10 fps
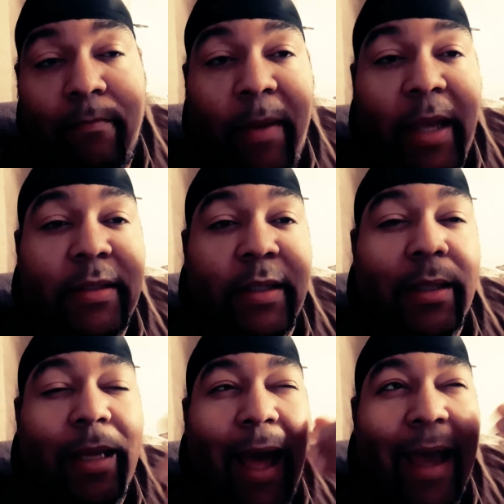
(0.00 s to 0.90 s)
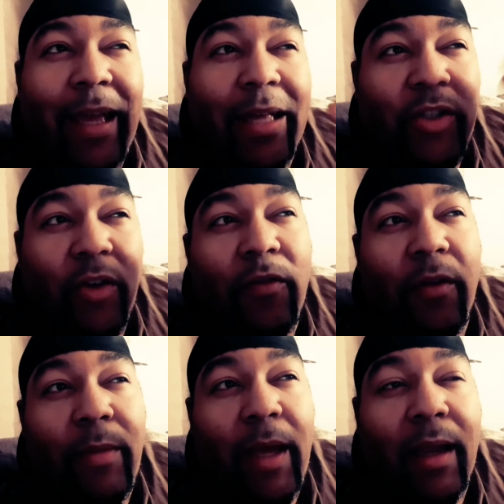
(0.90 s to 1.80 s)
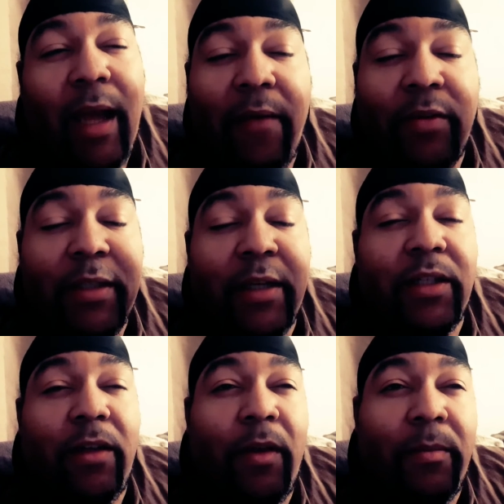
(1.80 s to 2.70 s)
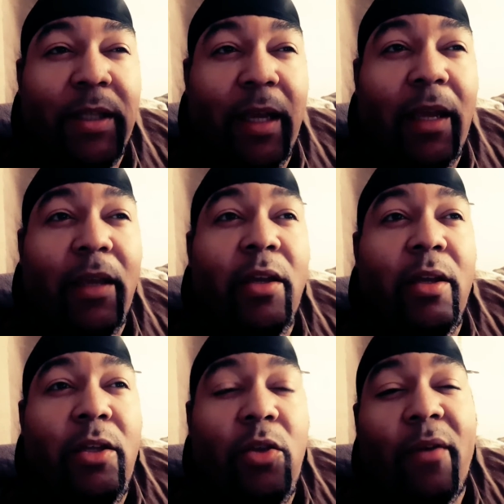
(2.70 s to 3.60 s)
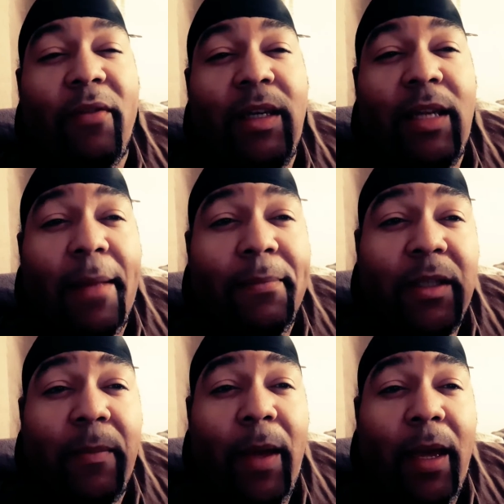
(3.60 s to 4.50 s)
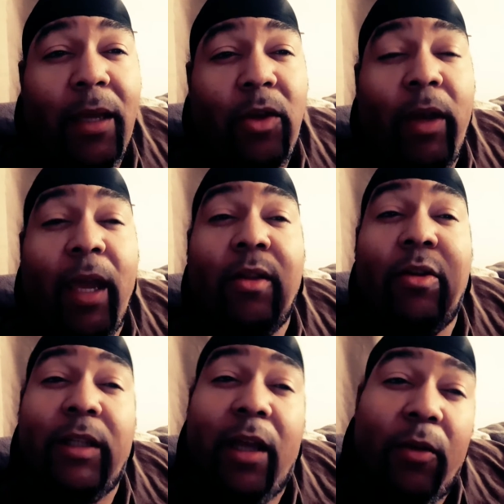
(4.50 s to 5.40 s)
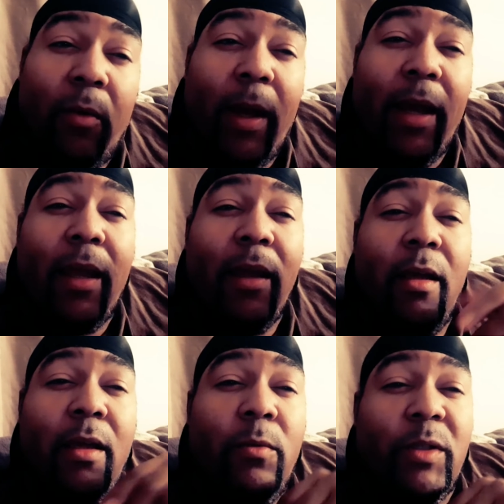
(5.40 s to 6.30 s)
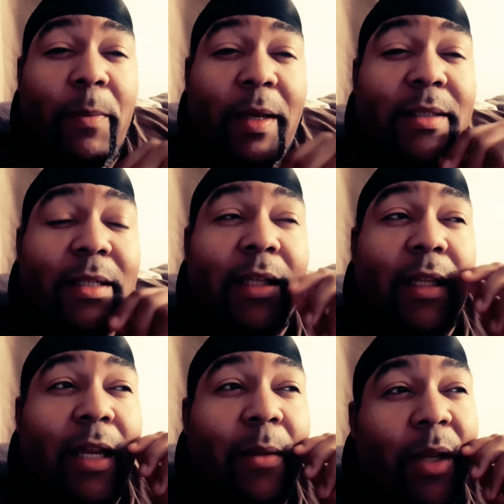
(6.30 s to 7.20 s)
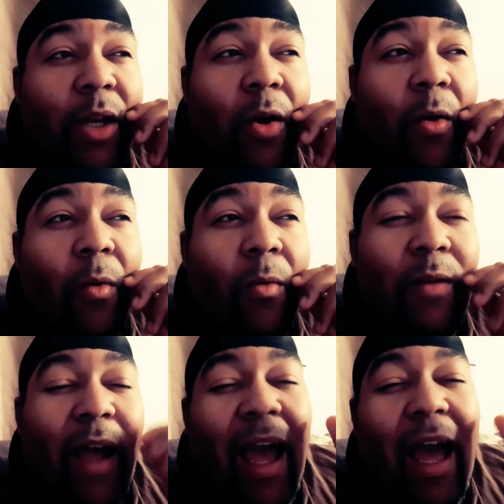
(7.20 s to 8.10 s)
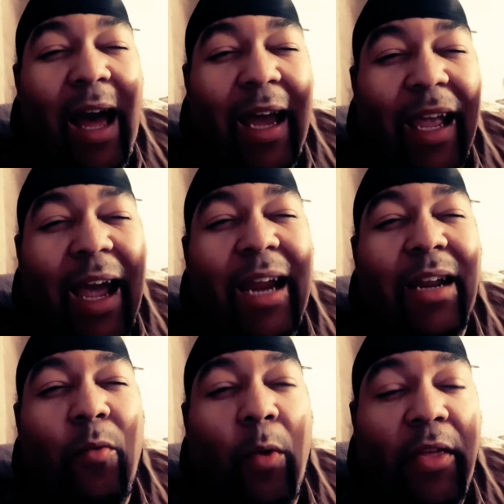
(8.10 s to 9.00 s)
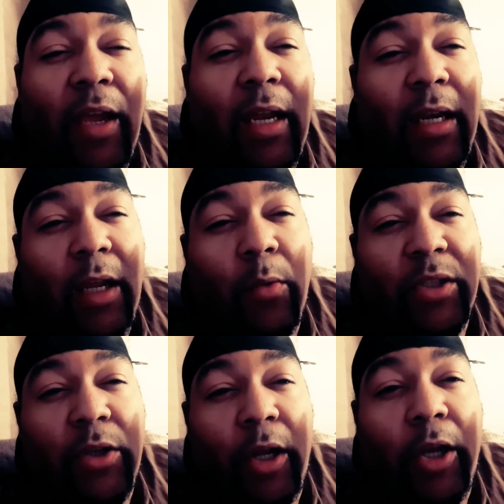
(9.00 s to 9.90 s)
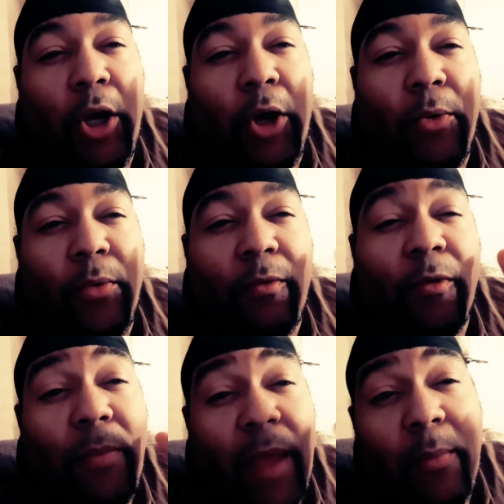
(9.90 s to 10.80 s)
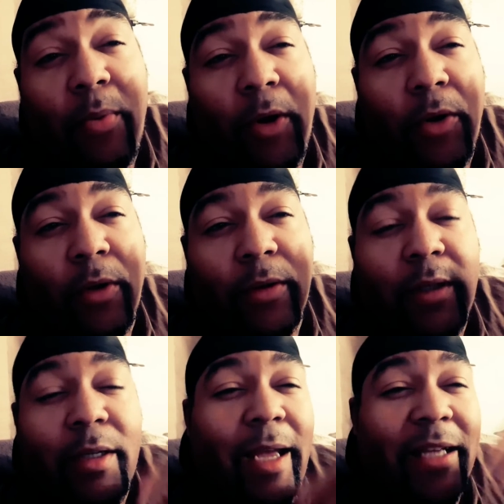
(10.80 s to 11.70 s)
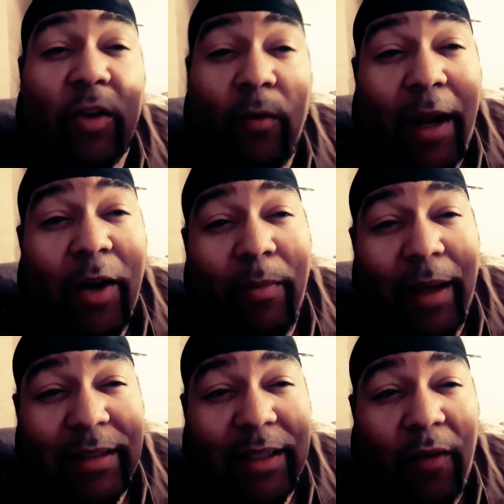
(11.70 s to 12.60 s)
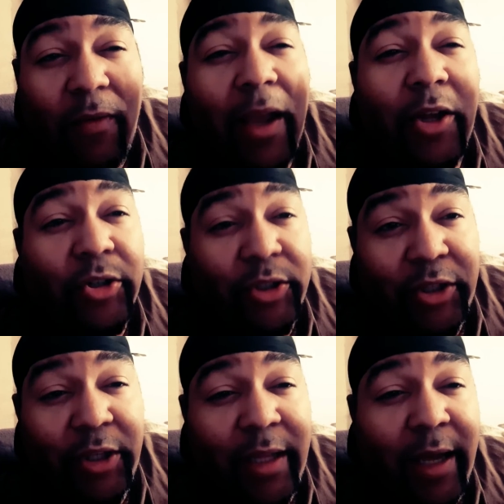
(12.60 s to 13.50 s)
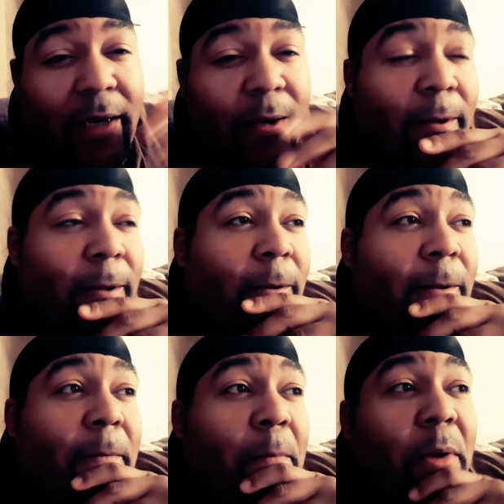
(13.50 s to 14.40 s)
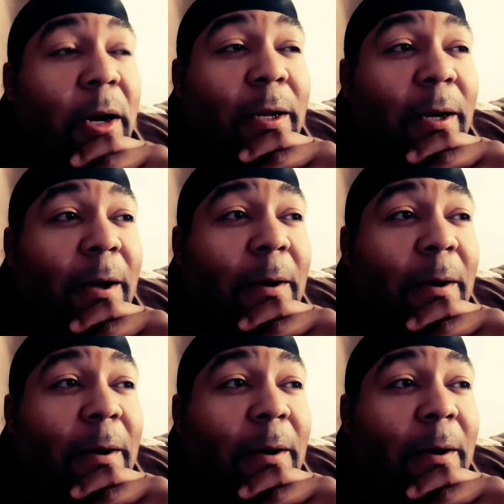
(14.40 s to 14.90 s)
Basically, I took from that conversation of him saying, you have a debt to pay, you can't look the other way, was basically letting me know kind of where the ending was going to go from that point on. As a writer myself, I understood that. But